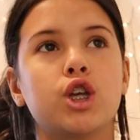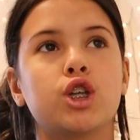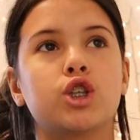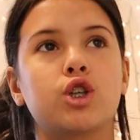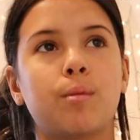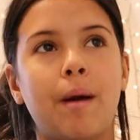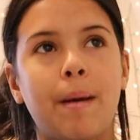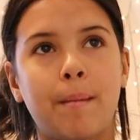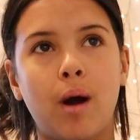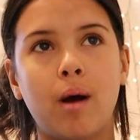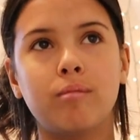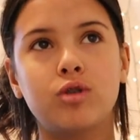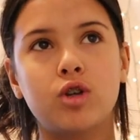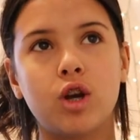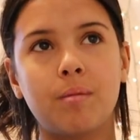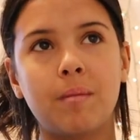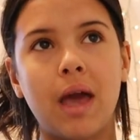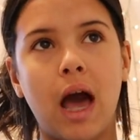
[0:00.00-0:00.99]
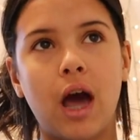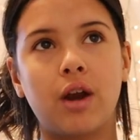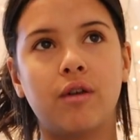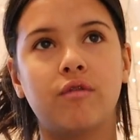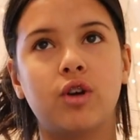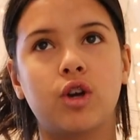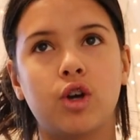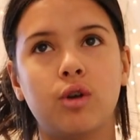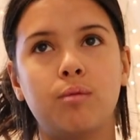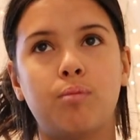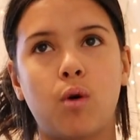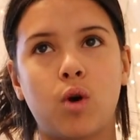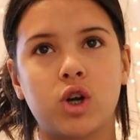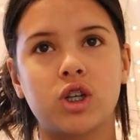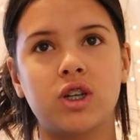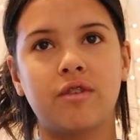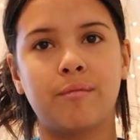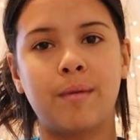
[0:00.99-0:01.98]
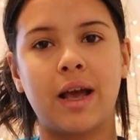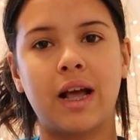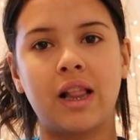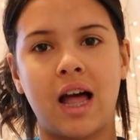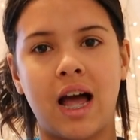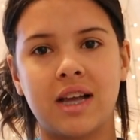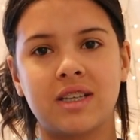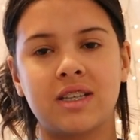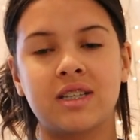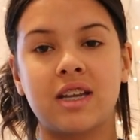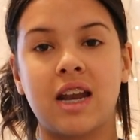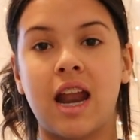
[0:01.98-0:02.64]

So my mom took me out of a good portion of my classes,